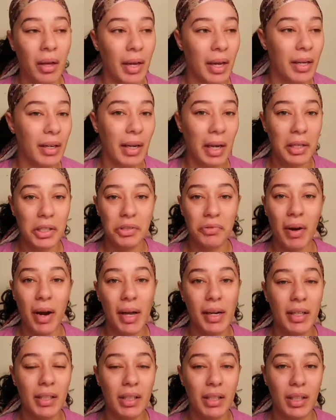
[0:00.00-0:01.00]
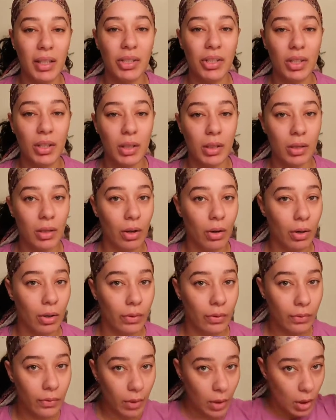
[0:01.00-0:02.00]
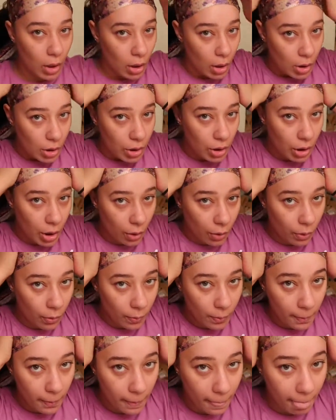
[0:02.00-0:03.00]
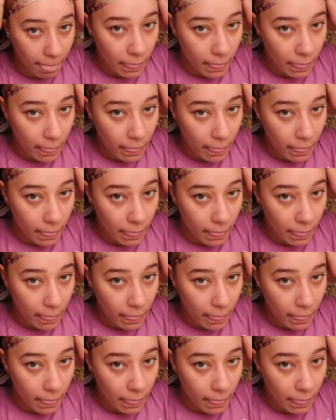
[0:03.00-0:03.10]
and like dryness and itchiness off. So